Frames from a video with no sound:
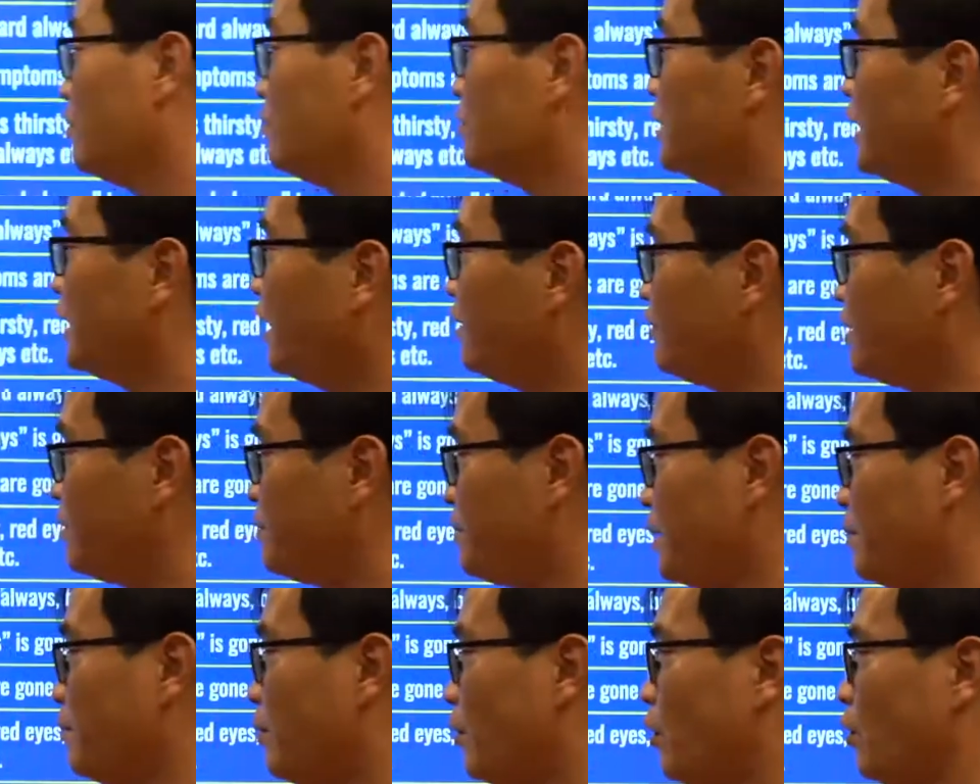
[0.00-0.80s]
If the
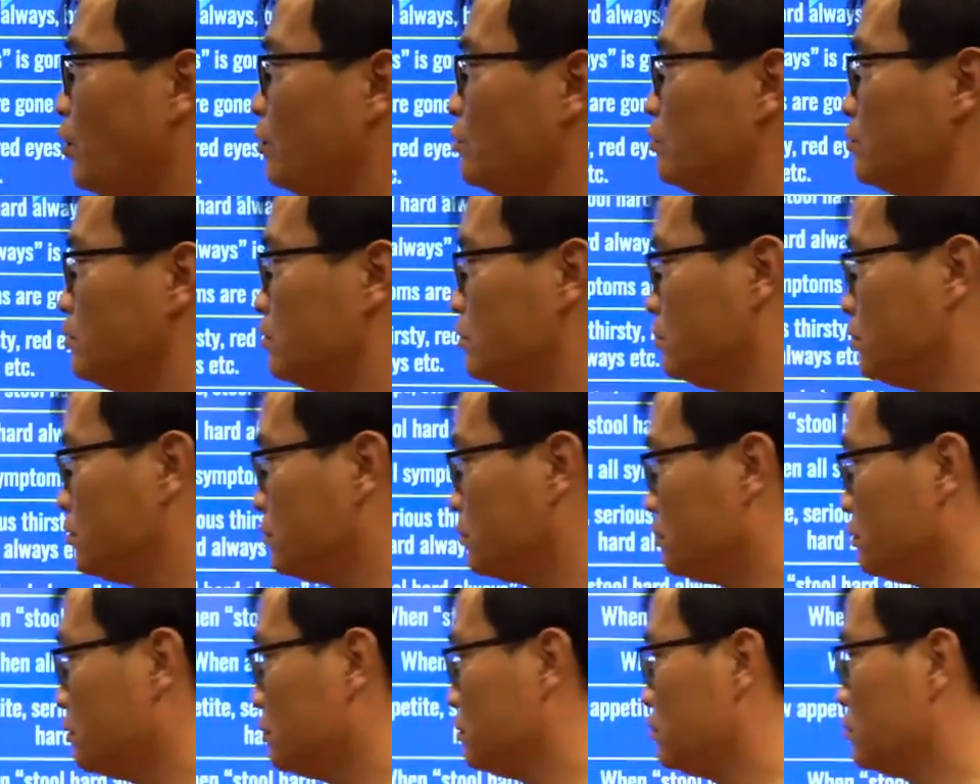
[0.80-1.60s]
people
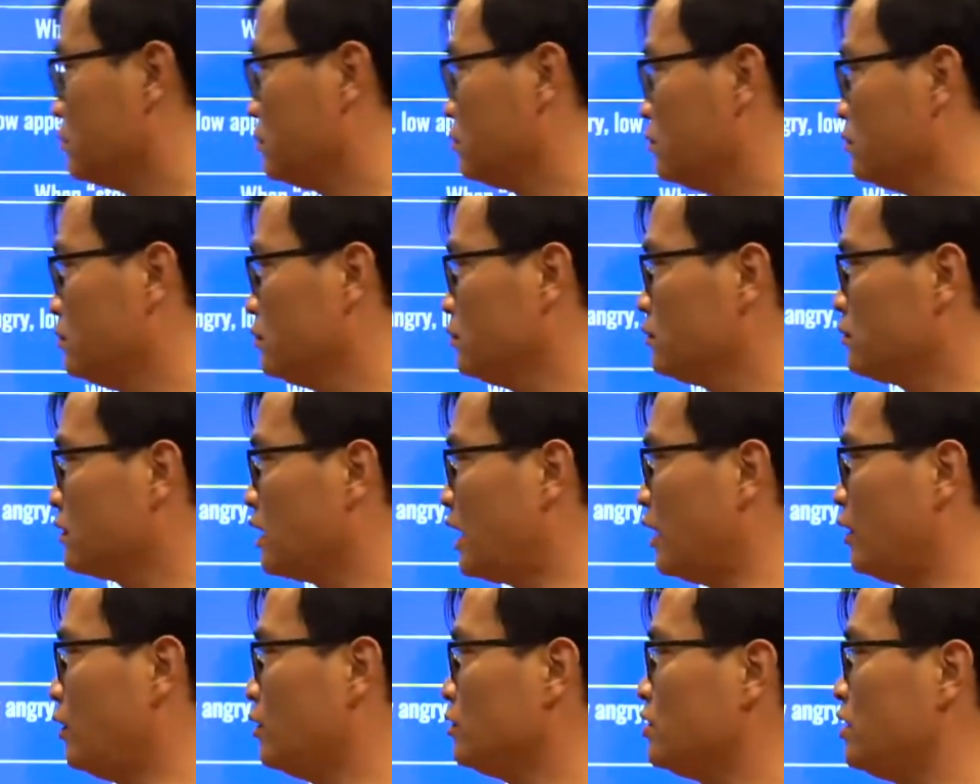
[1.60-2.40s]

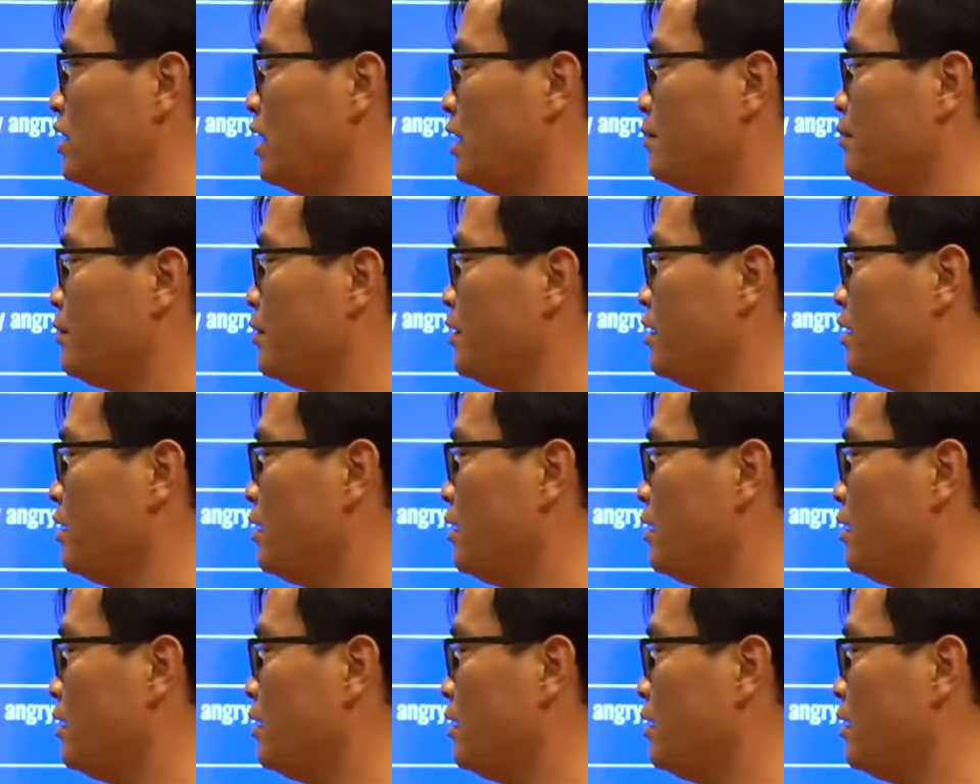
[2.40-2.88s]
cannot sleep